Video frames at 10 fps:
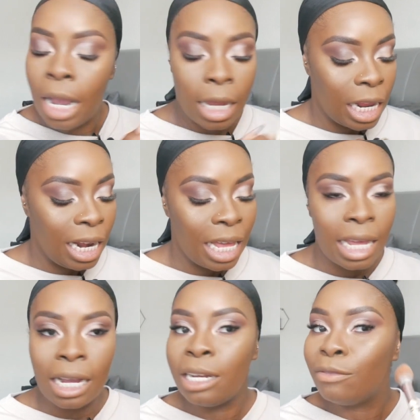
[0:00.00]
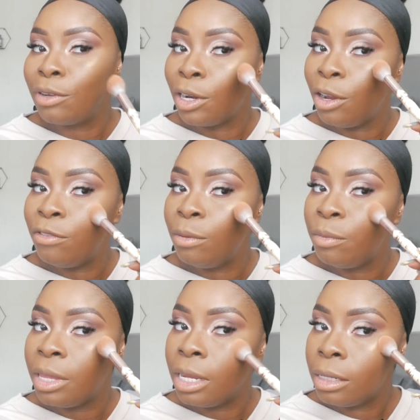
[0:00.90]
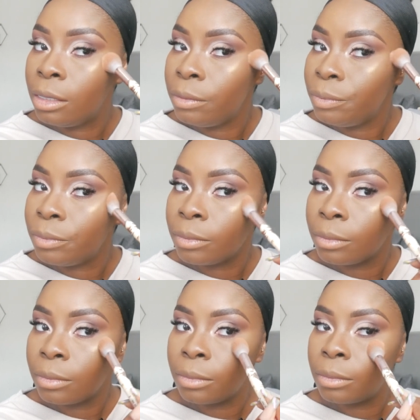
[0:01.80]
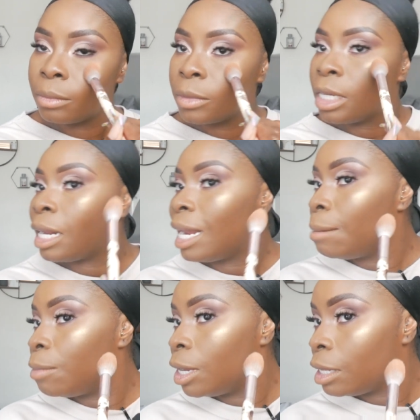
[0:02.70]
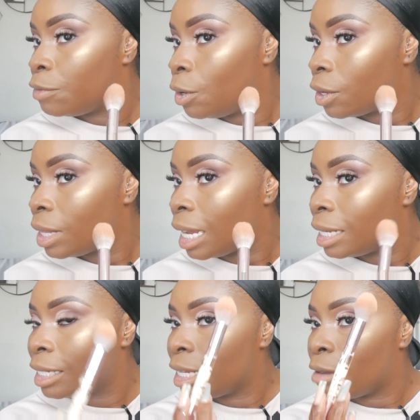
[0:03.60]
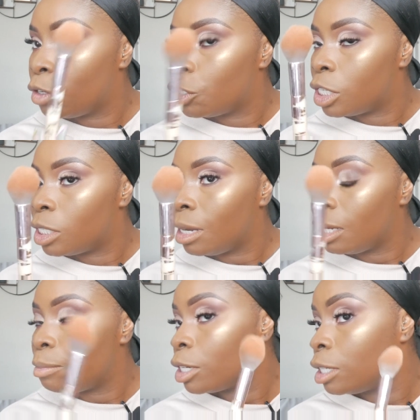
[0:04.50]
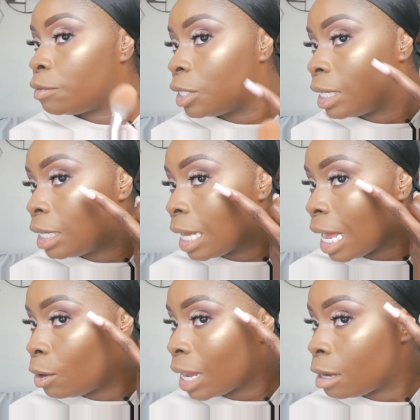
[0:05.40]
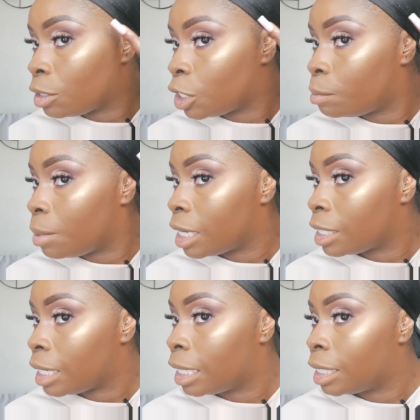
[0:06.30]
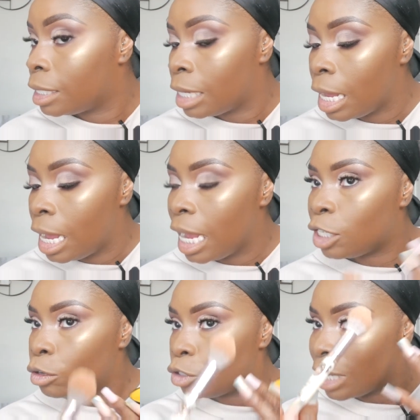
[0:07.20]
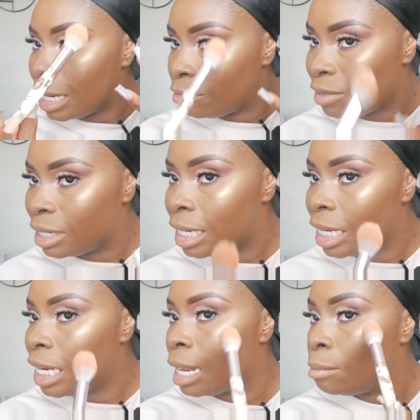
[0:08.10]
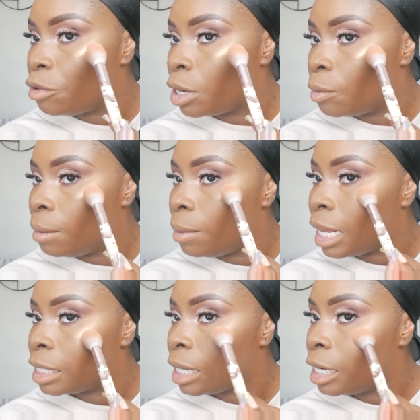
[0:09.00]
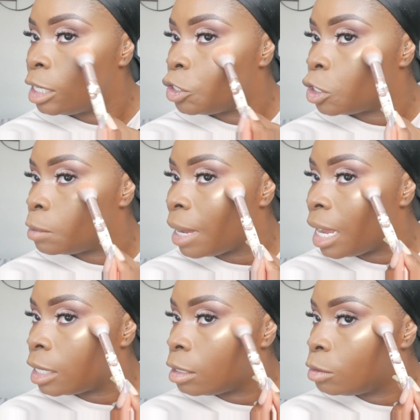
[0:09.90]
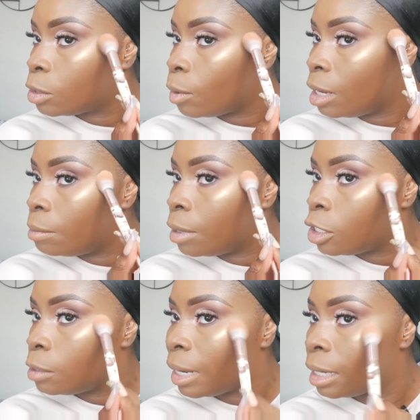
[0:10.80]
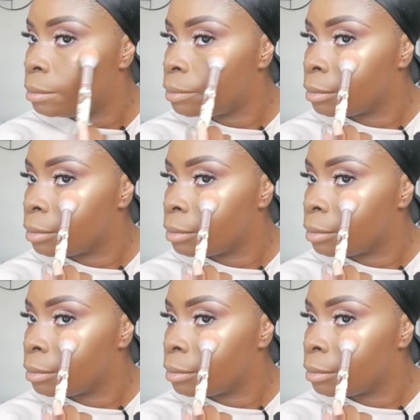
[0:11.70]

And I like that kind of glow from within. And I like, if you look at that, see, I've used this tiny brush, and if you see, look at how dispersed it is. It's not just kind of lumbering in one place, and I literally just pat. I don't swipe, I just pat.